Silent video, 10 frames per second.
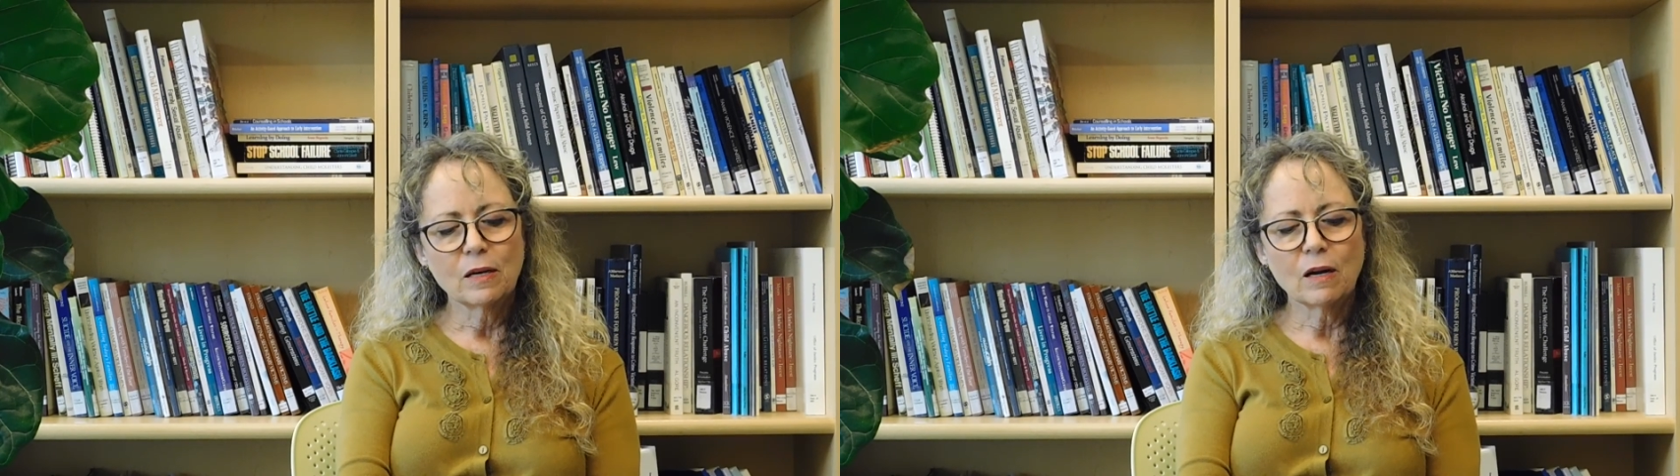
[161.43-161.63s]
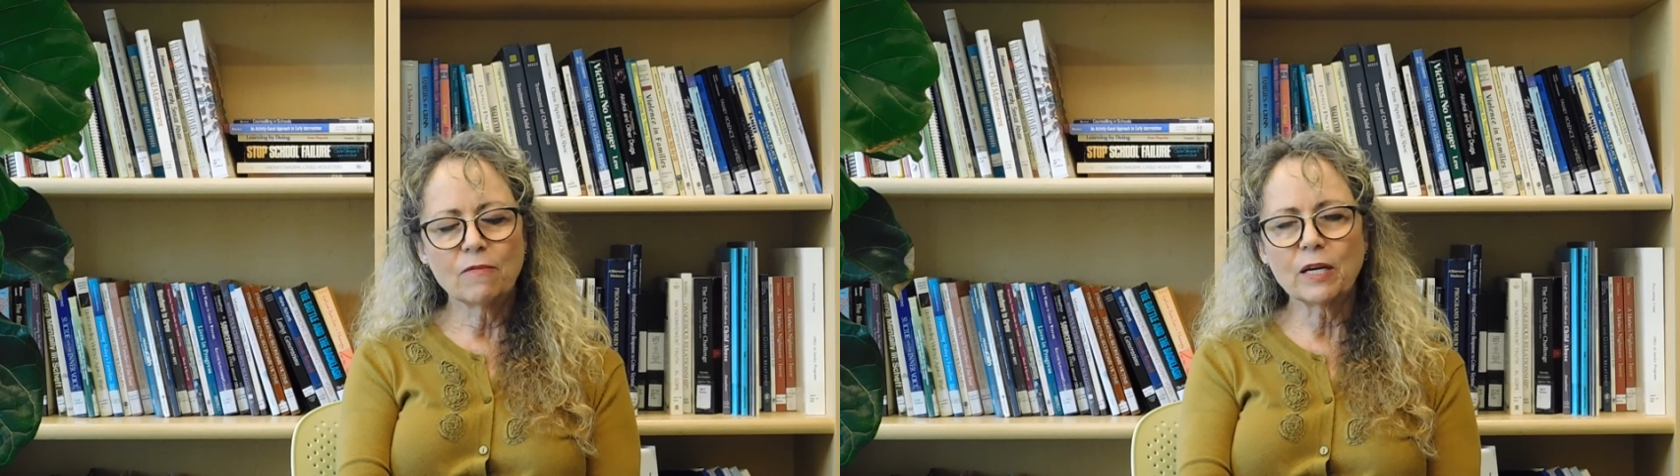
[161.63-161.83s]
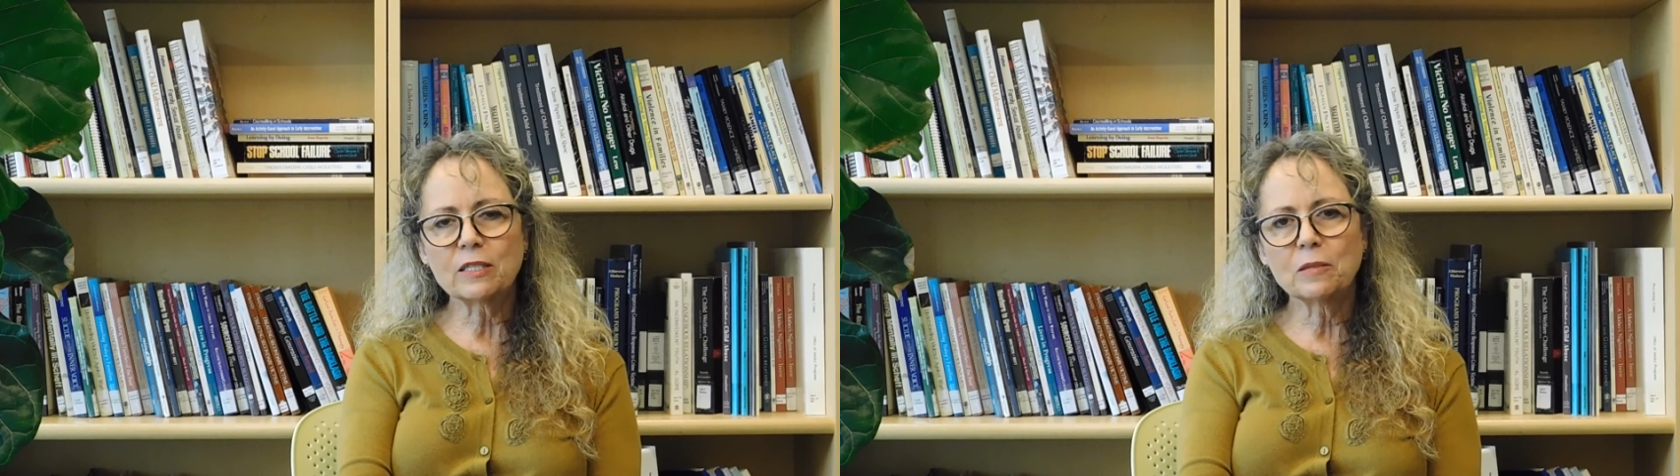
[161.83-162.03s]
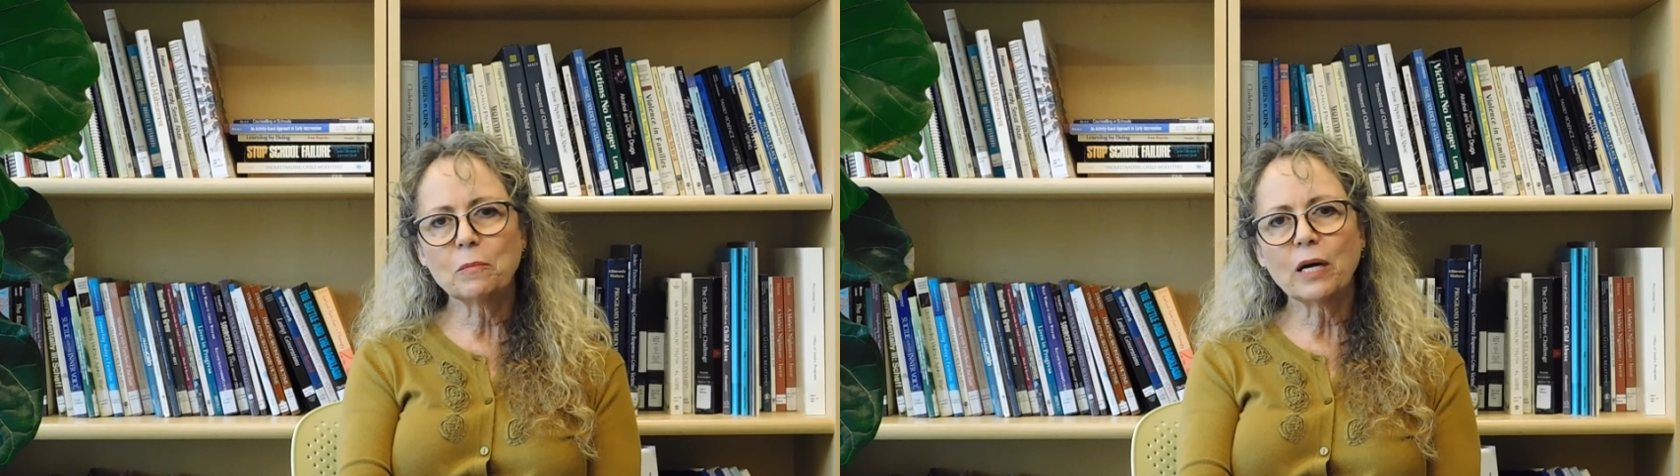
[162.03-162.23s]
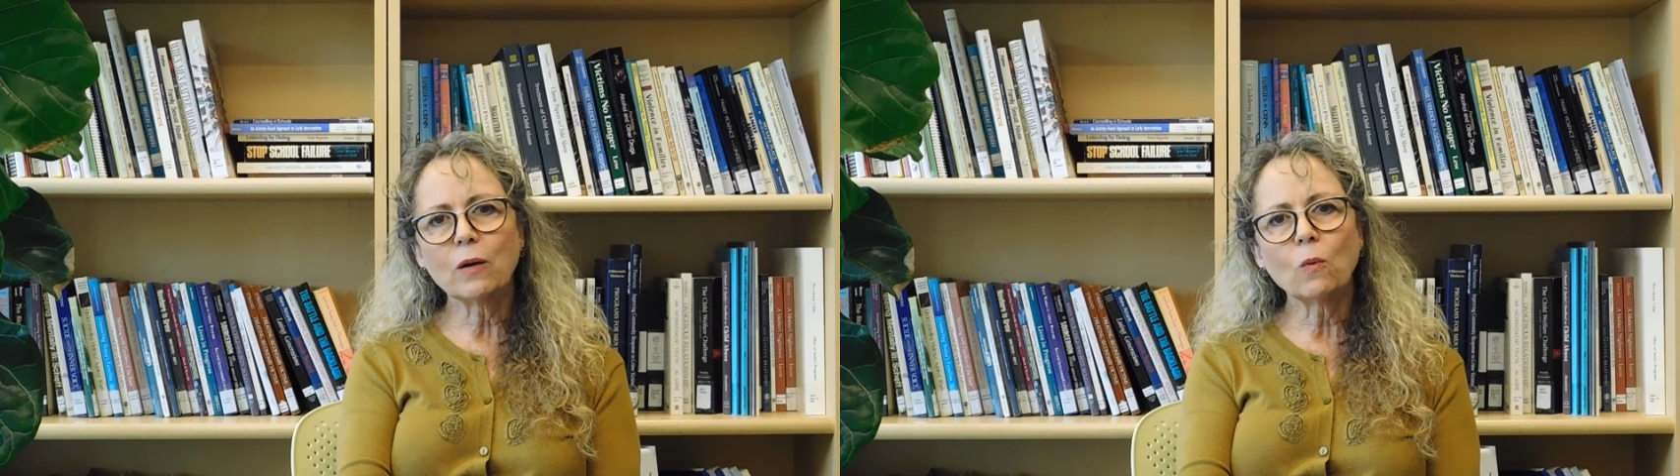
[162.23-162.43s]
affected
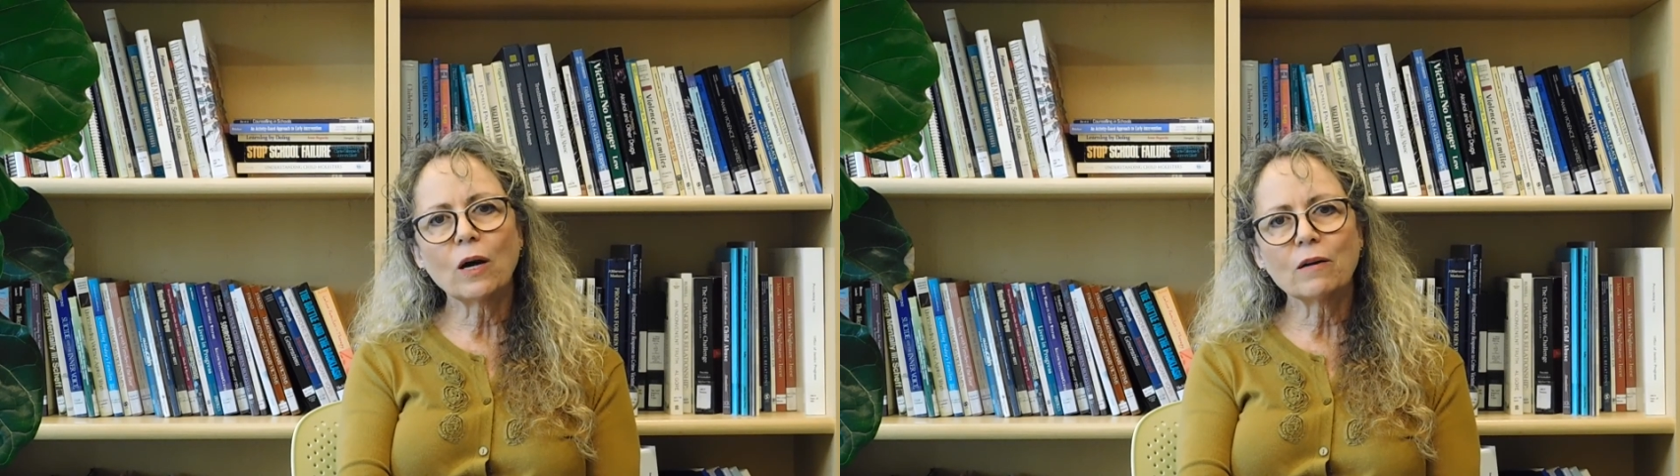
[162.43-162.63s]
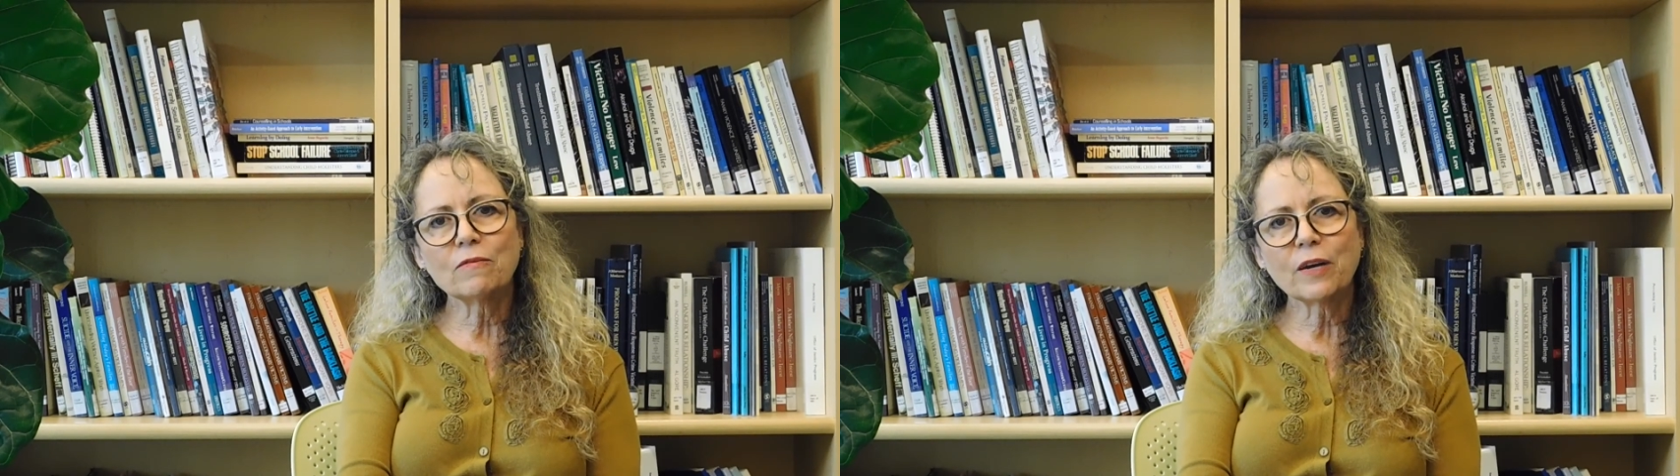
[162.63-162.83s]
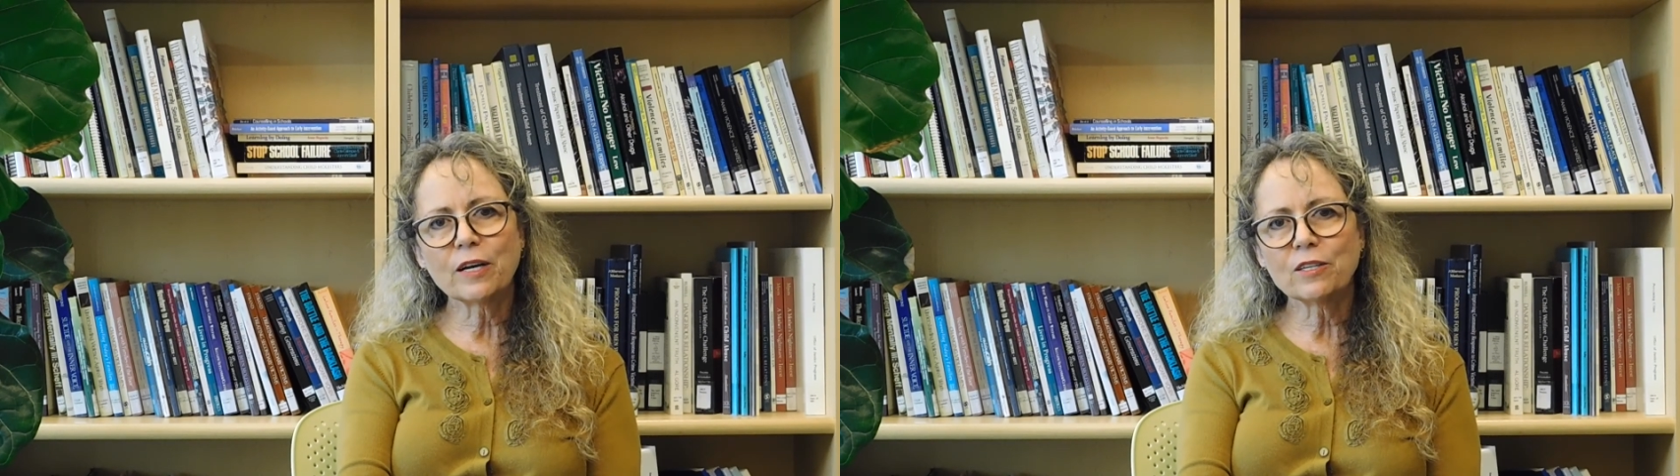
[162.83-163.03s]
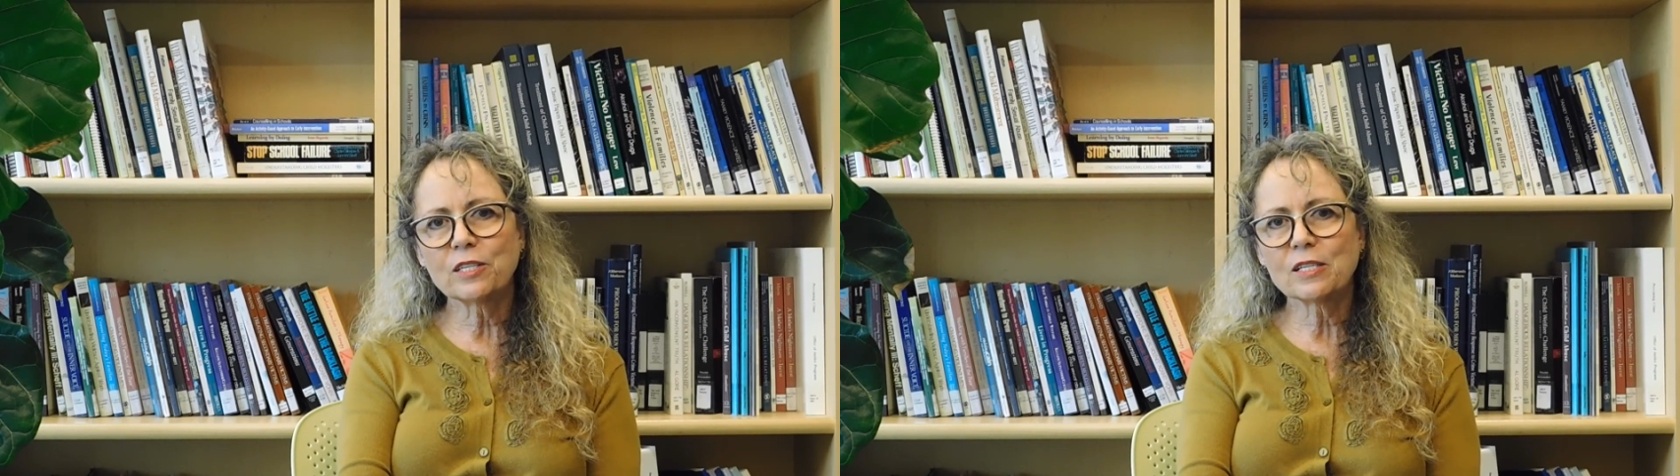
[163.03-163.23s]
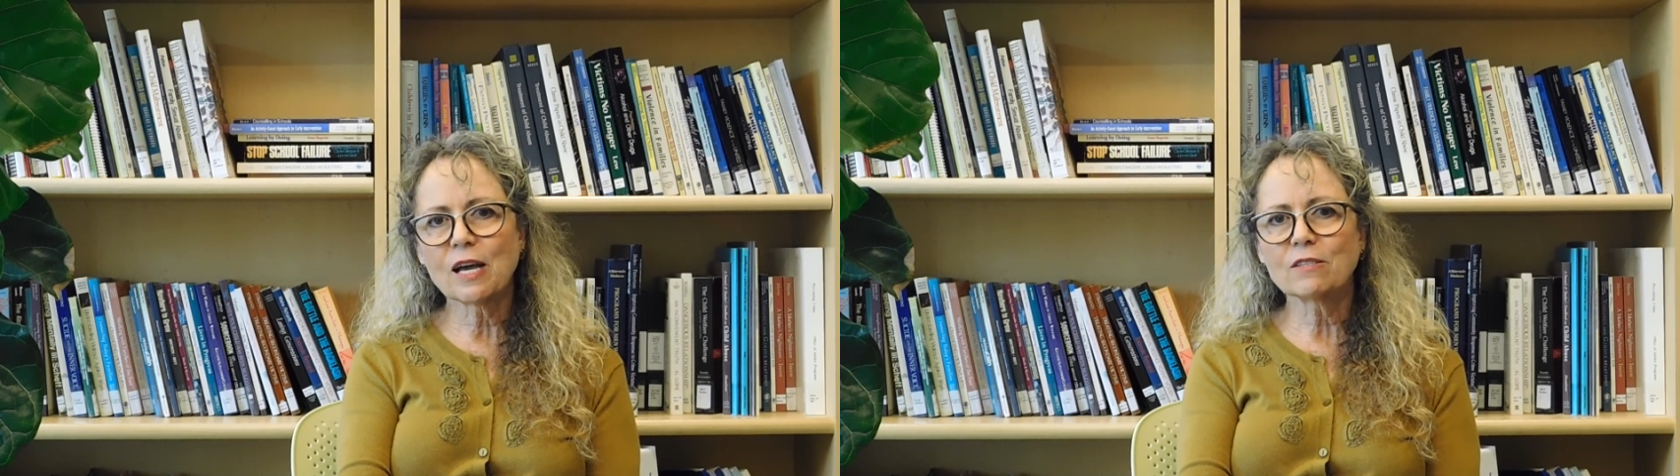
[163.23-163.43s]
by a wildfire
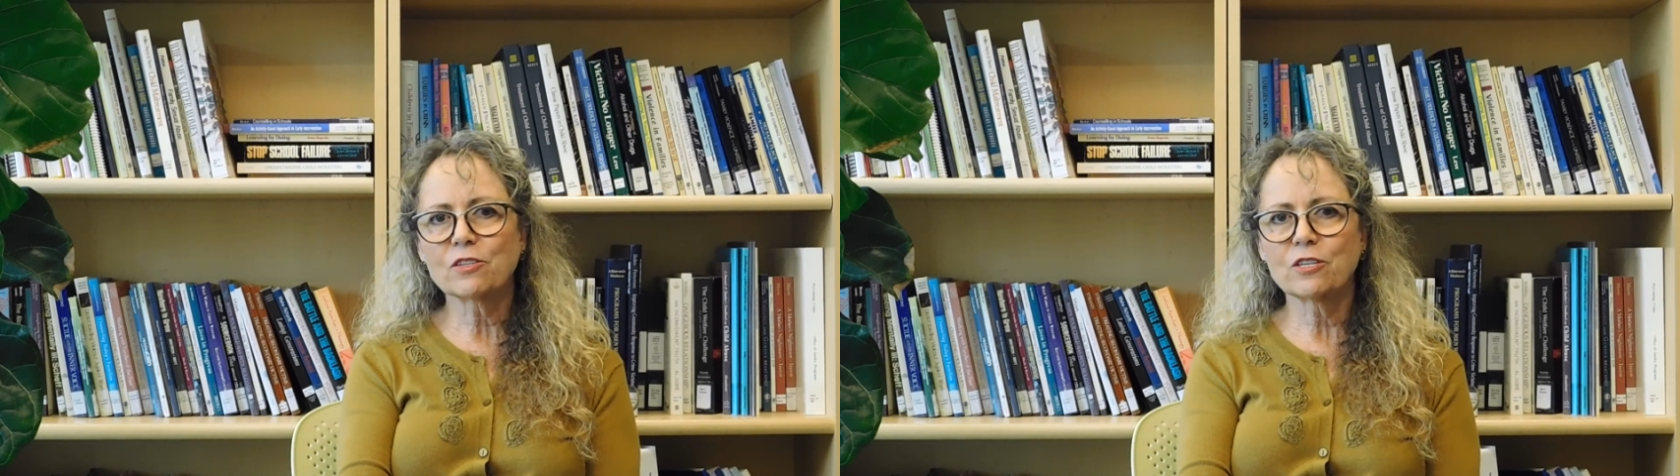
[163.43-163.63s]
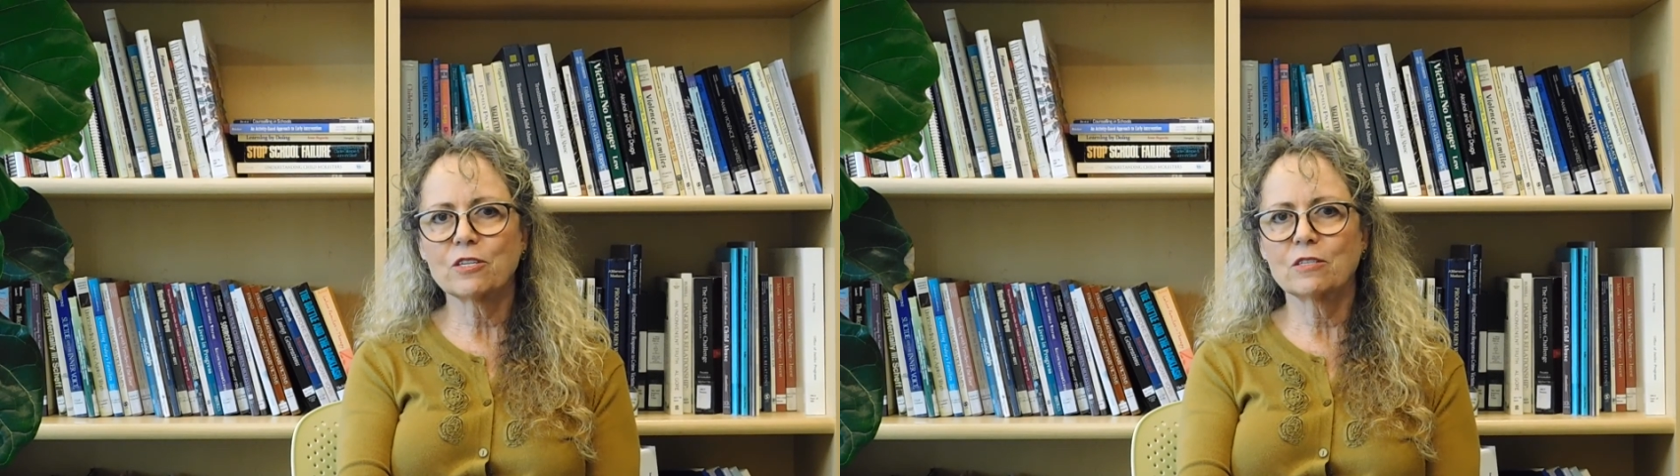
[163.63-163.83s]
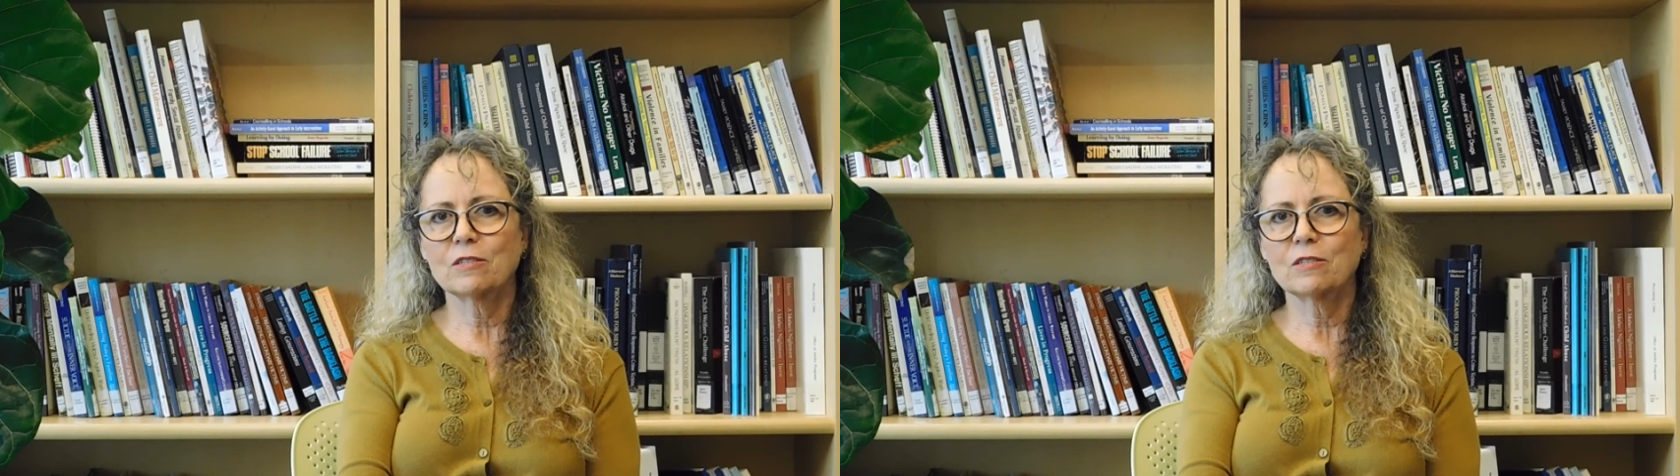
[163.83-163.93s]
disaster.